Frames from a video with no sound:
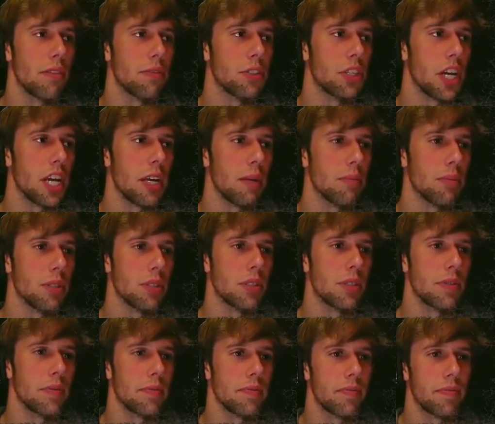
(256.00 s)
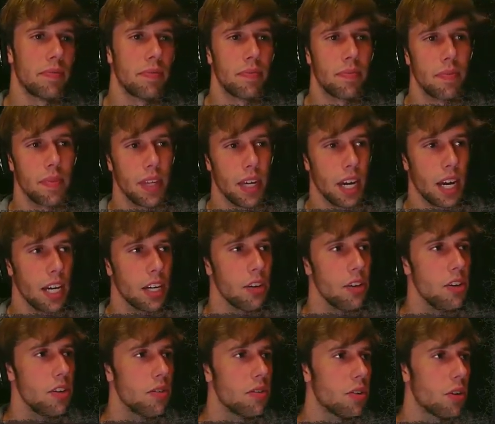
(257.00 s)
yourself, James.
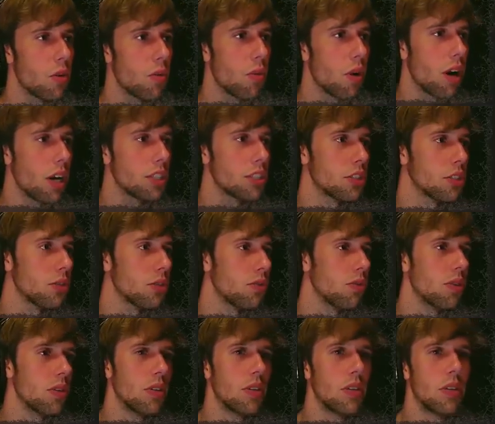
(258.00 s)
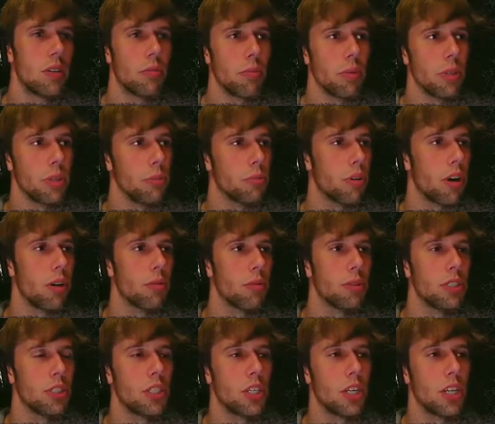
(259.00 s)
I know you don't want to, but you
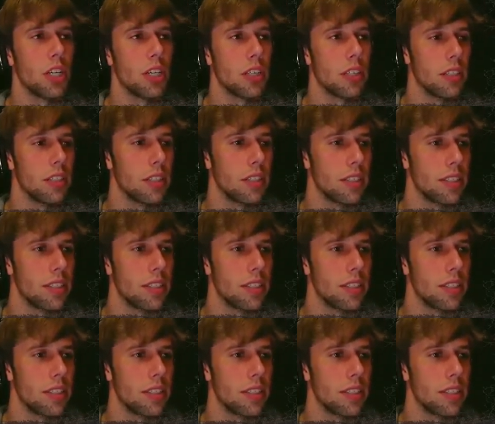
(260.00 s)
probably should.